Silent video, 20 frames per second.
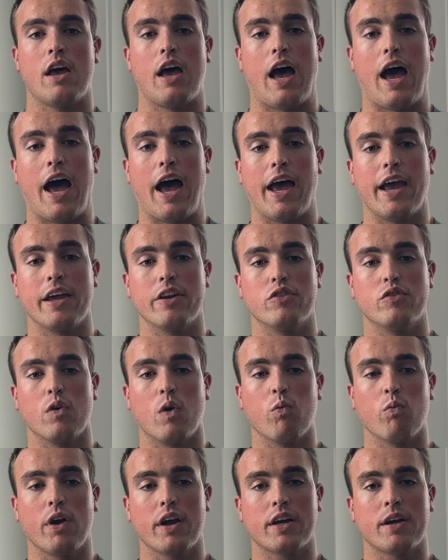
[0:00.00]
I
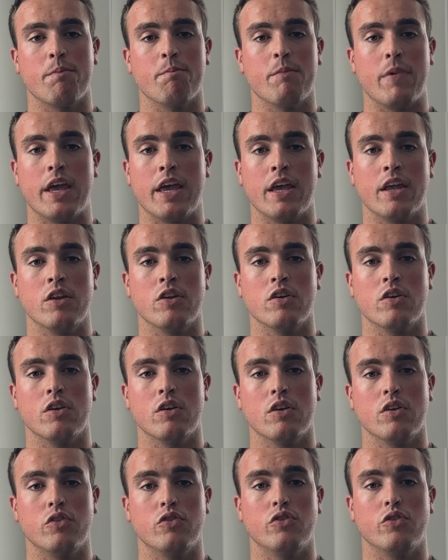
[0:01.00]
don't recommend
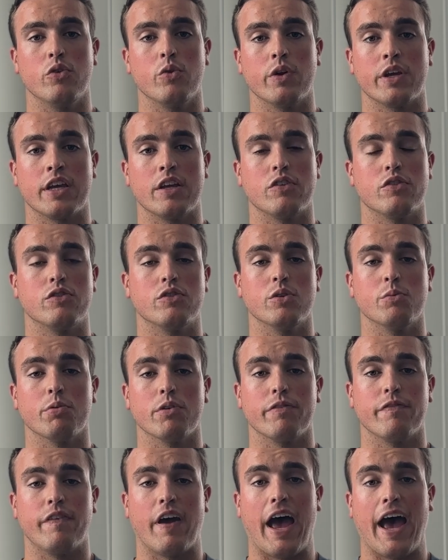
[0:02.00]
doing it super
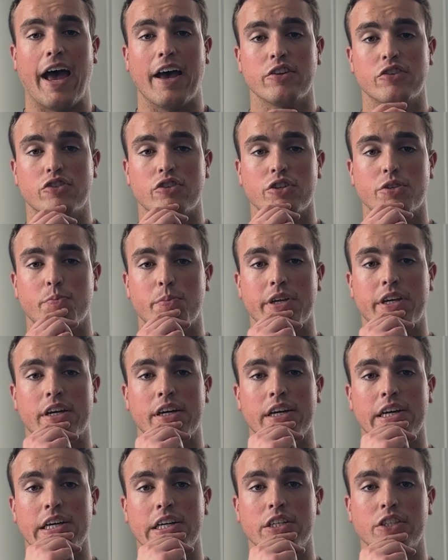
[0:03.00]
fast just
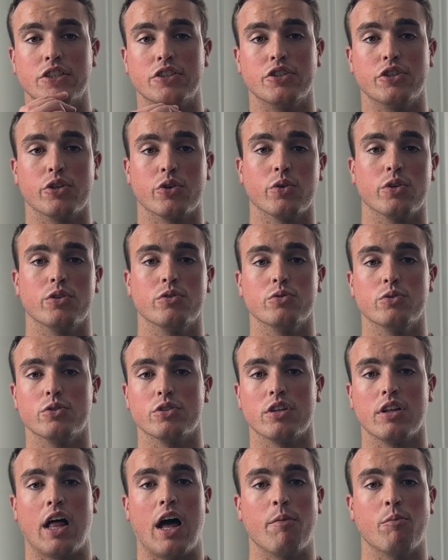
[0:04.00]
because you're going to lose a
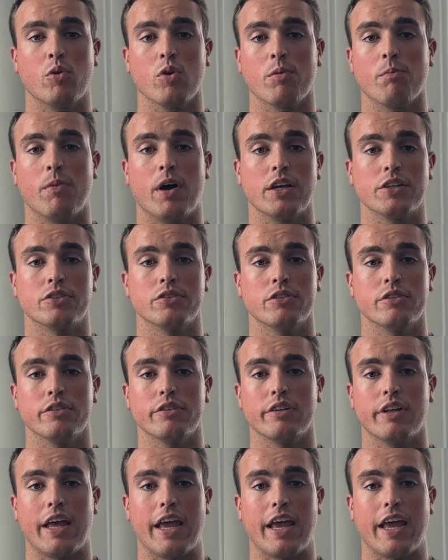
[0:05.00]
lot more muscle